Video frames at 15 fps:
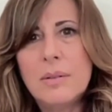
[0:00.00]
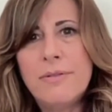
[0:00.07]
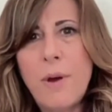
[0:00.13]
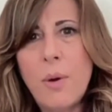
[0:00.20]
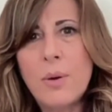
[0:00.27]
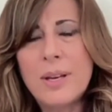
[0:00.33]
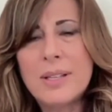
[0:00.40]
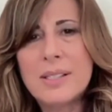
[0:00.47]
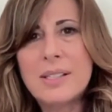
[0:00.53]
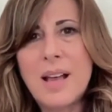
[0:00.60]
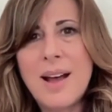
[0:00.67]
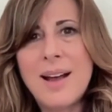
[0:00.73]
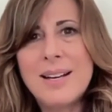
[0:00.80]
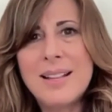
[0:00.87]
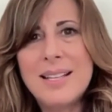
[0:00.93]
focus
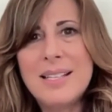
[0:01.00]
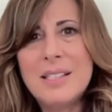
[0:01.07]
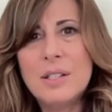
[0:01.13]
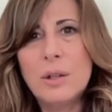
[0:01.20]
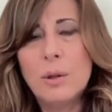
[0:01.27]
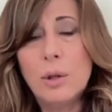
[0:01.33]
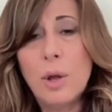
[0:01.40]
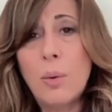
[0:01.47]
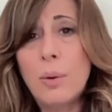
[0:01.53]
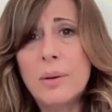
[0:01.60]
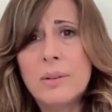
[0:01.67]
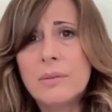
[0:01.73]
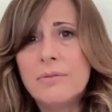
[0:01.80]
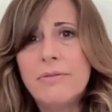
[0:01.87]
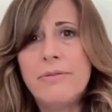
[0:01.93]
on these
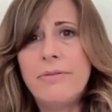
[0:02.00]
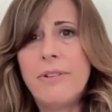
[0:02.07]
lower